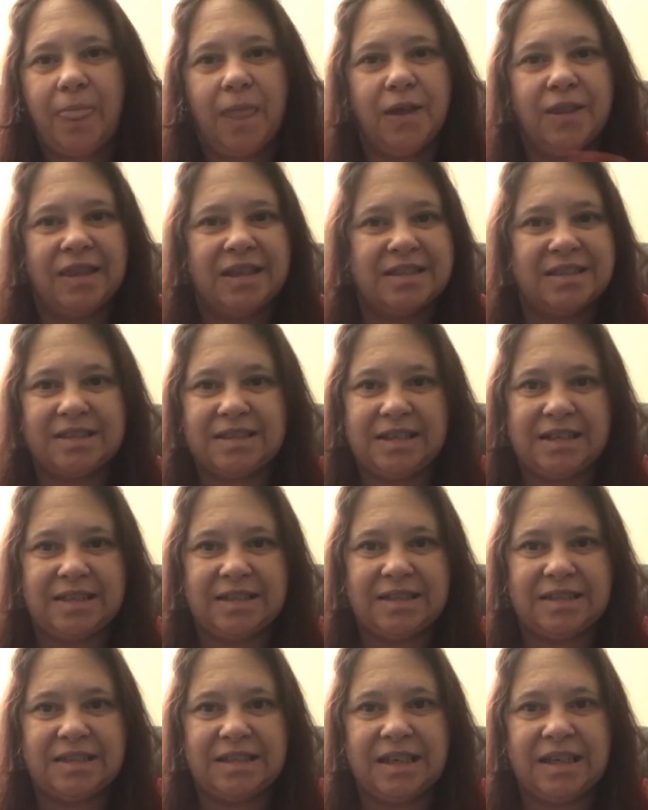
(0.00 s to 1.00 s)
that's
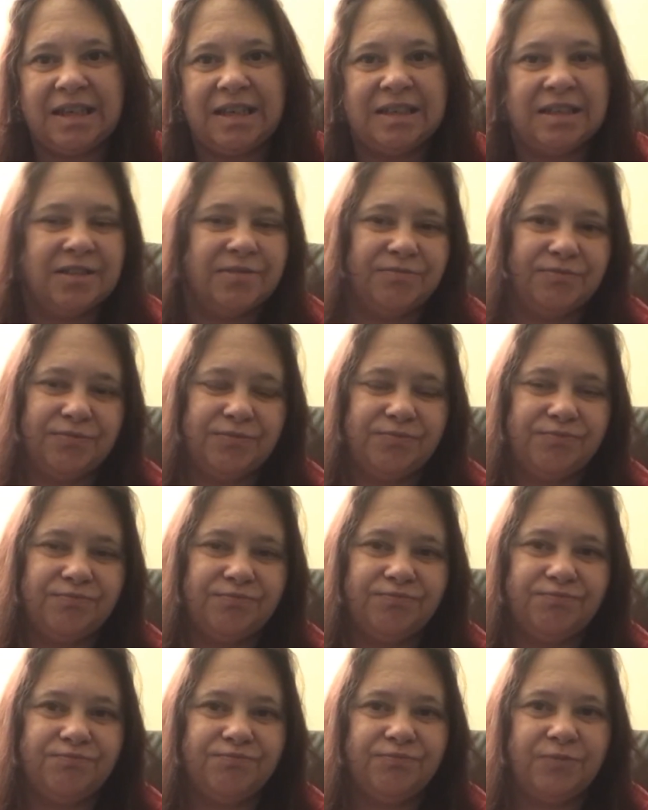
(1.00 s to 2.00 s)
listed,
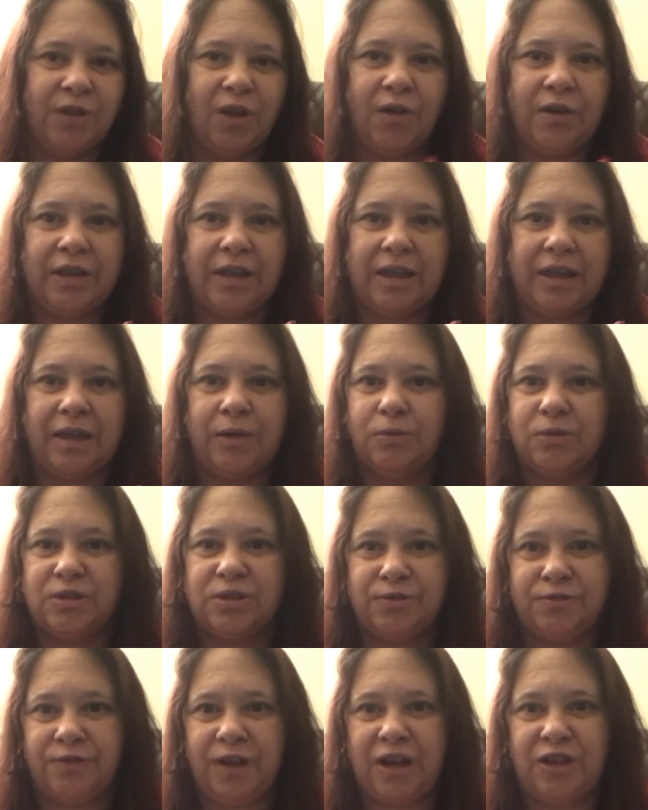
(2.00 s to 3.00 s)
like it was
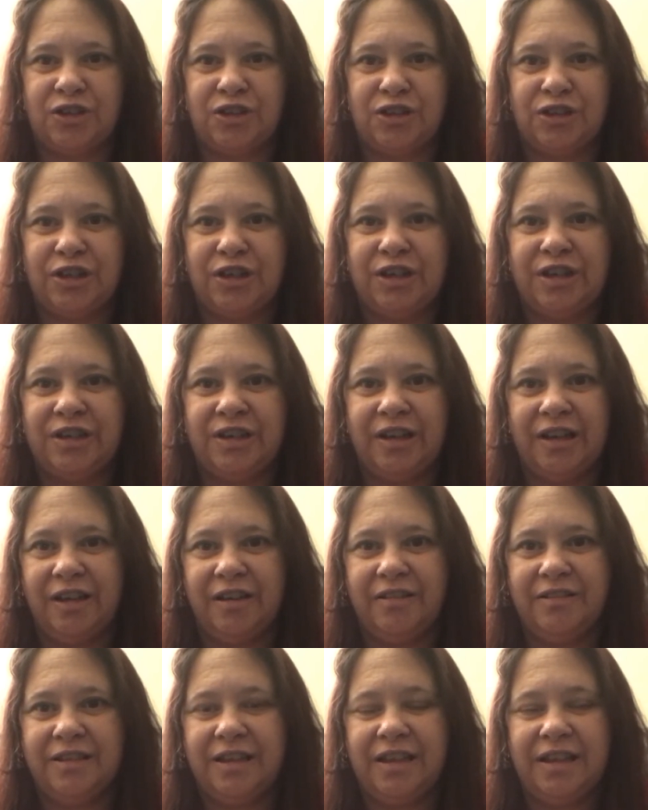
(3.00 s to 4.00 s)
fashion,
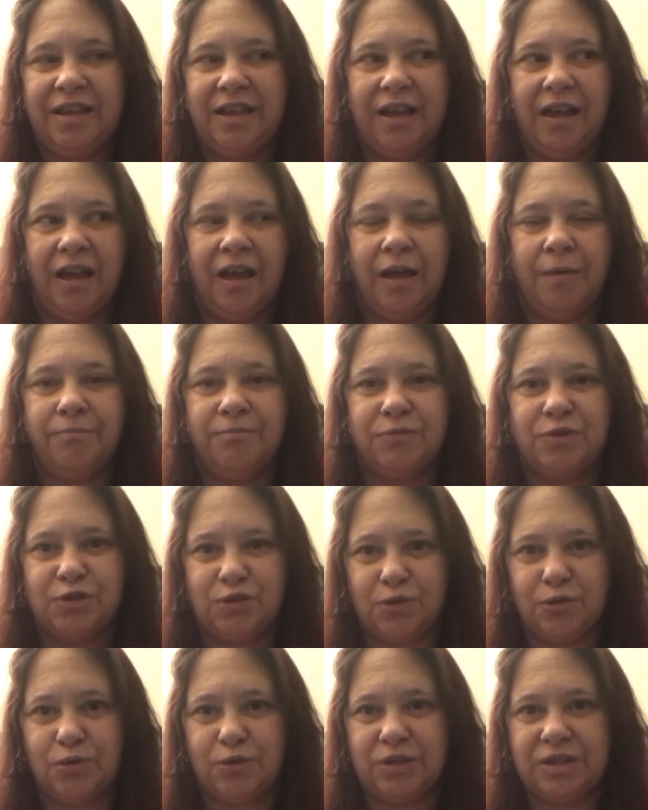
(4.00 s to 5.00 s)

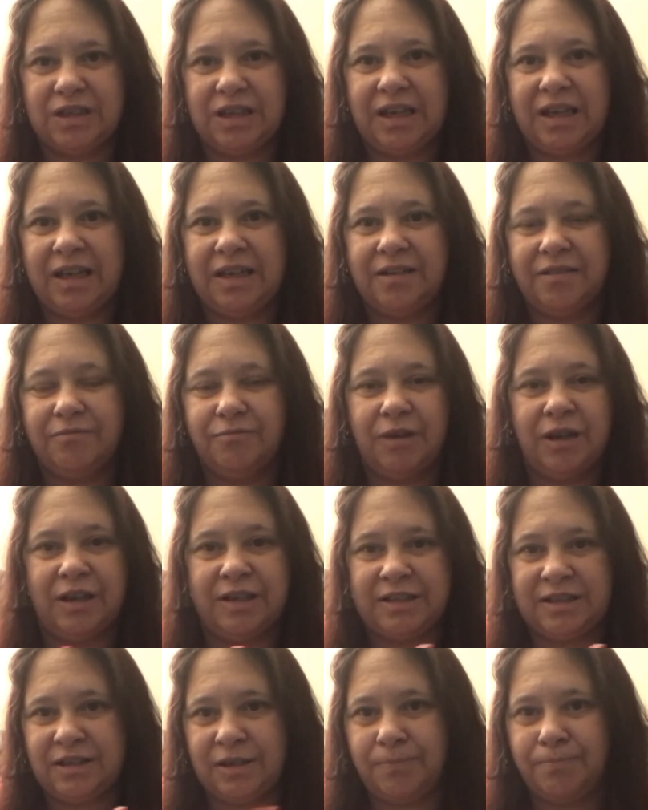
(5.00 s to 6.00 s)
sorting. Well, I
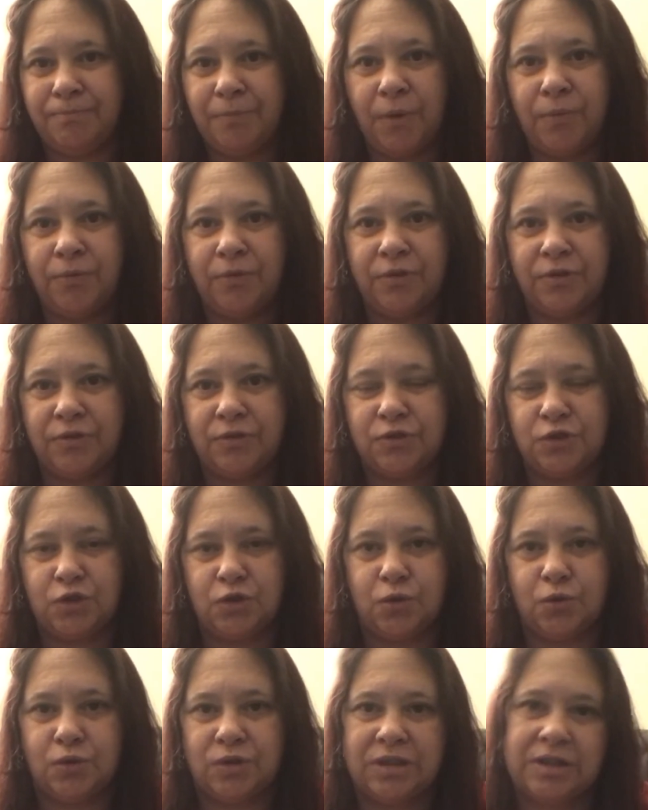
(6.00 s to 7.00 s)
did a month of
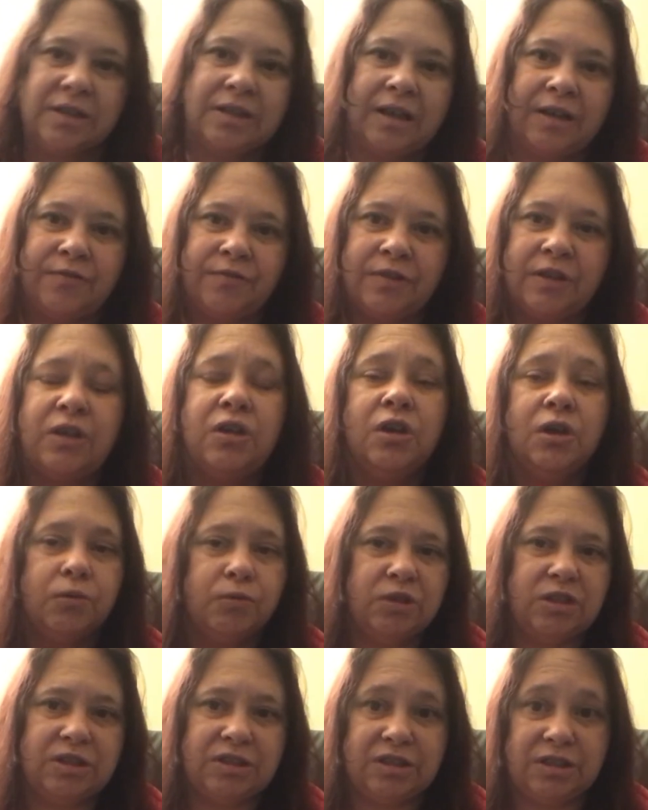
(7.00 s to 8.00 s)
sorting and everything,
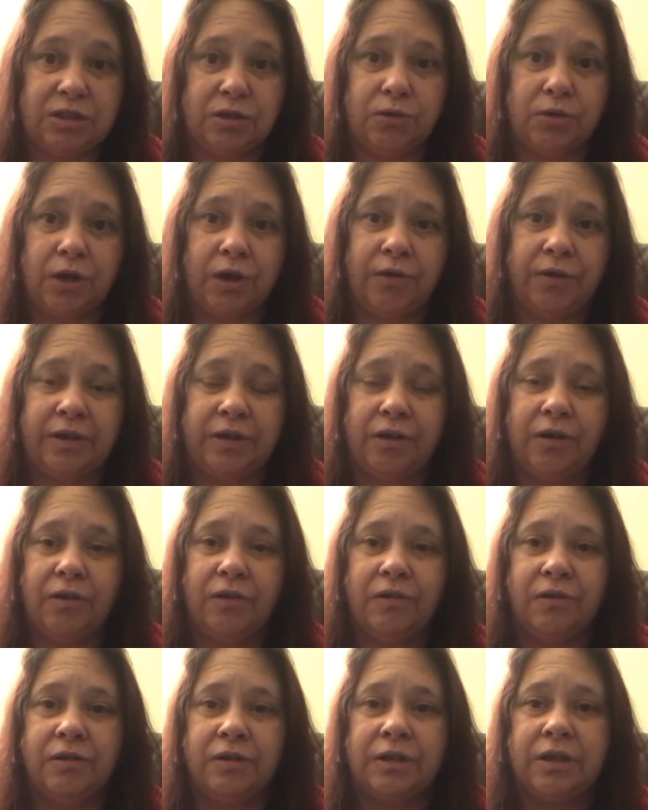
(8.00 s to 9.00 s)
which is still going
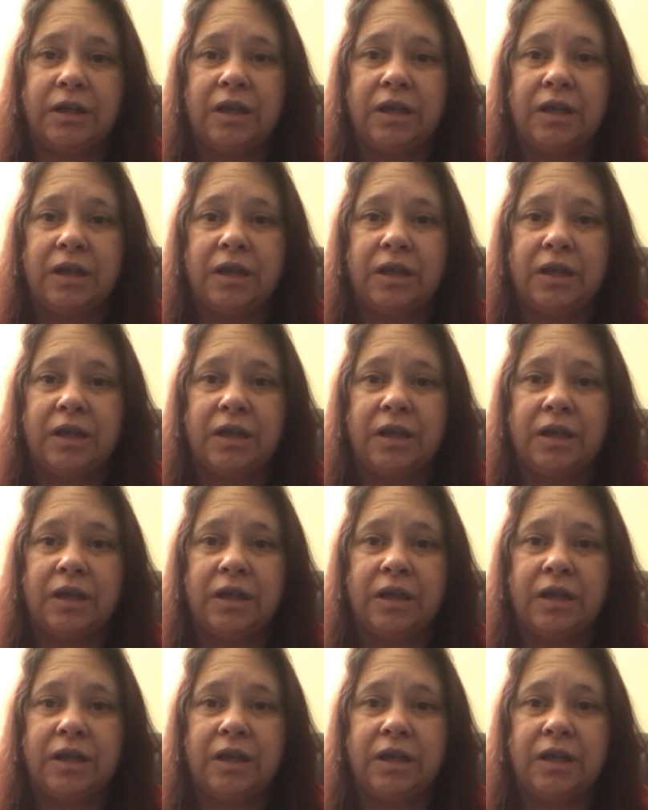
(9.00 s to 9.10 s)
on.